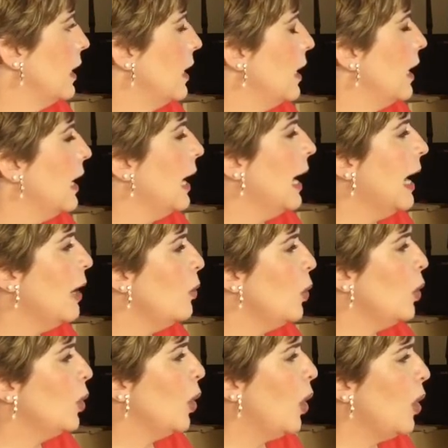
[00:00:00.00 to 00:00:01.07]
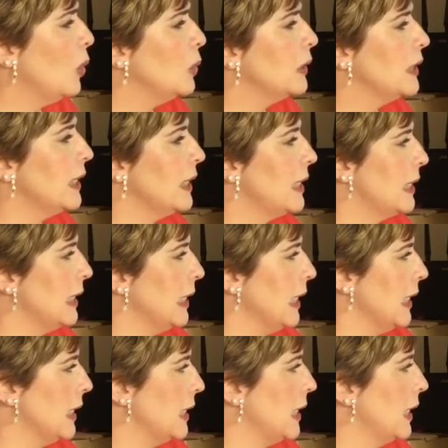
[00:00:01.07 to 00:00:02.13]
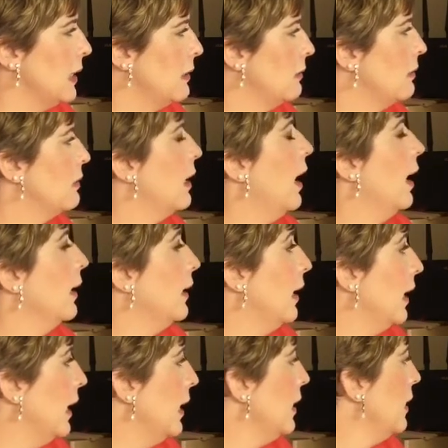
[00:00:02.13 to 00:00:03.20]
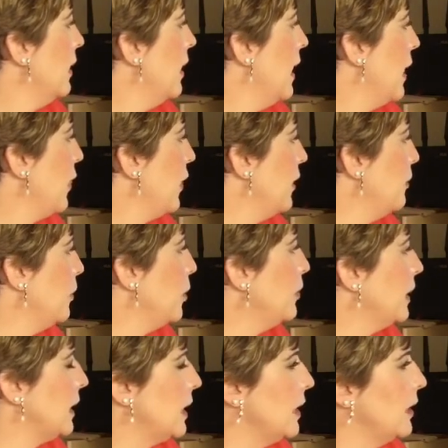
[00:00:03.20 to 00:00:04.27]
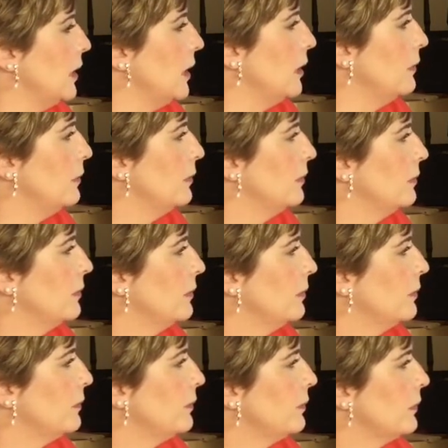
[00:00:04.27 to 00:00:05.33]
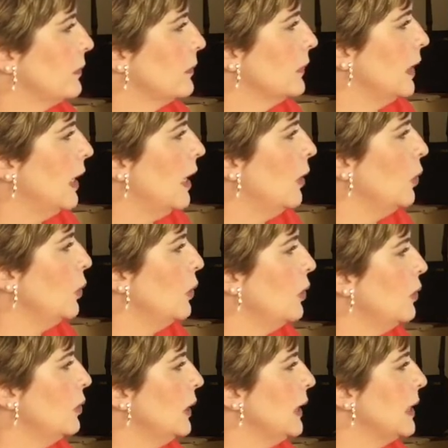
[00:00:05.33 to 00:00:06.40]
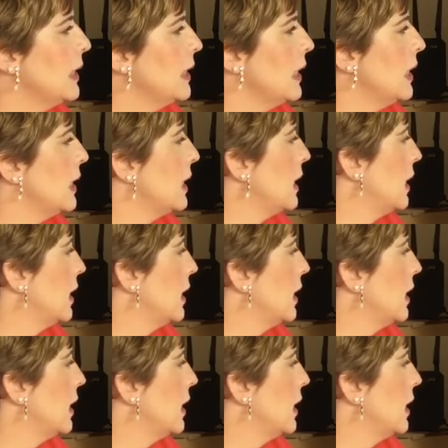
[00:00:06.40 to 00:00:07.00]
How cold is it? Again, a thermometer. How cold is it?